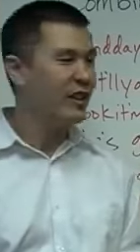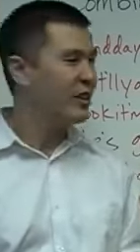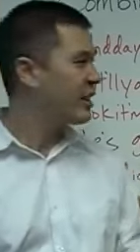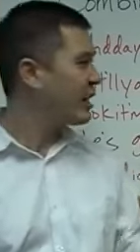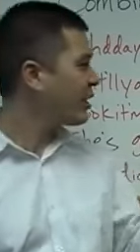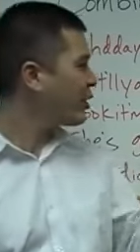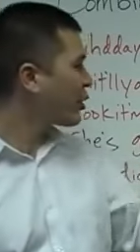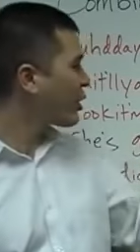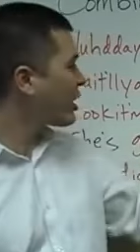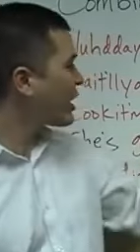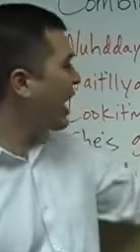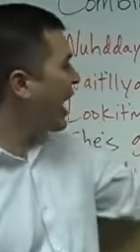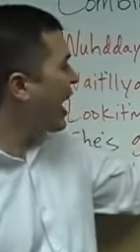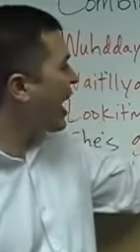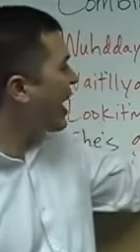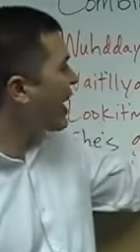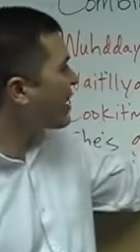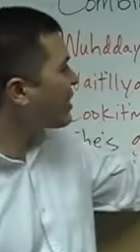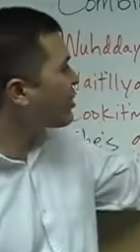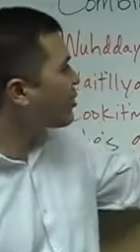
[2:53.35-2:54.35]
Then you can
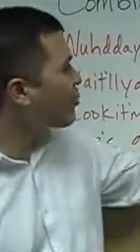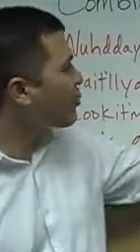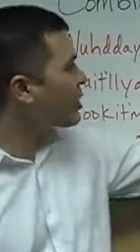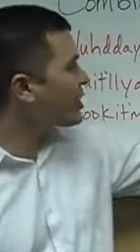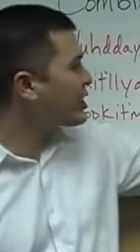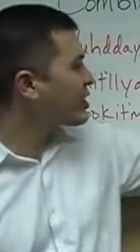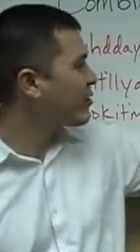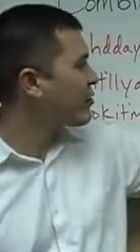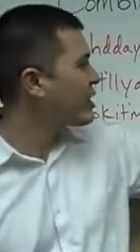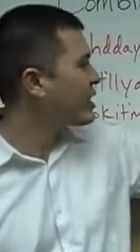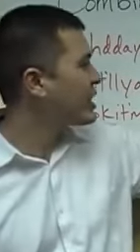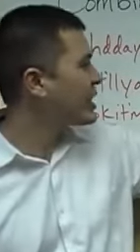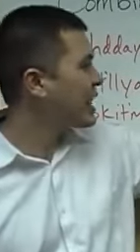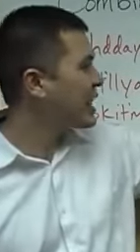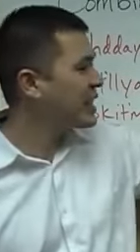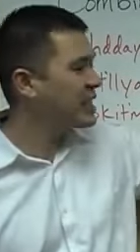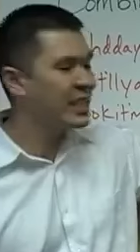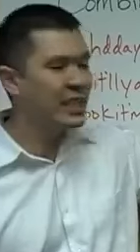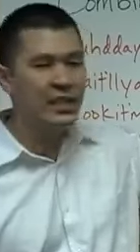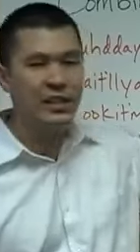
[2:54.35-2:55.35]
add the rest of the
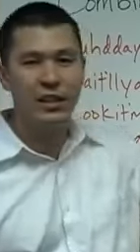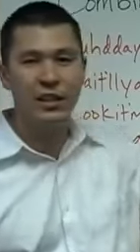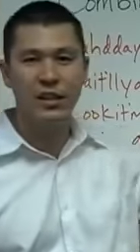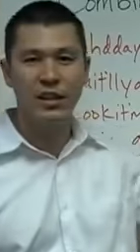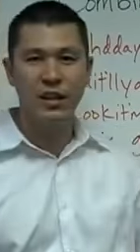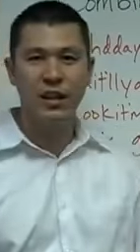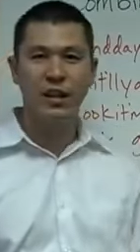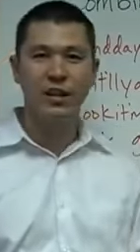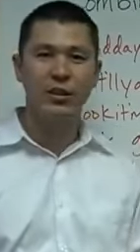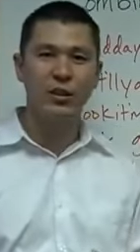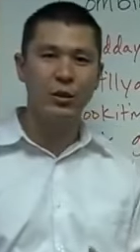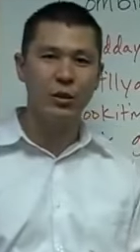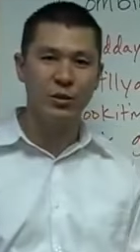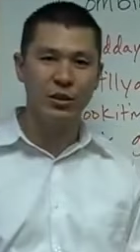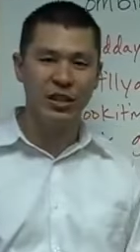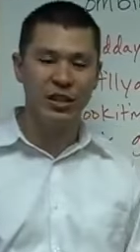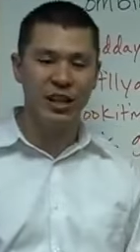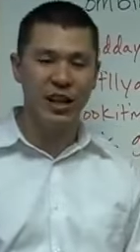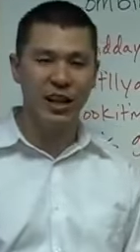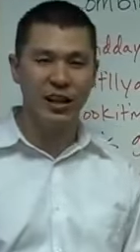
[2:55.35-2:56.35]
sentence. Do
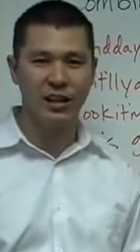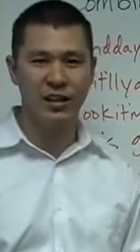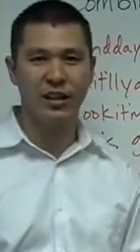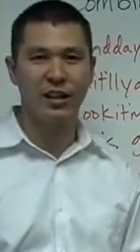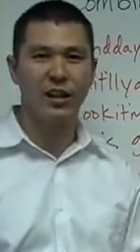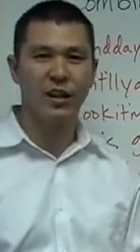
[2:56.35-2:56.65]
tonight.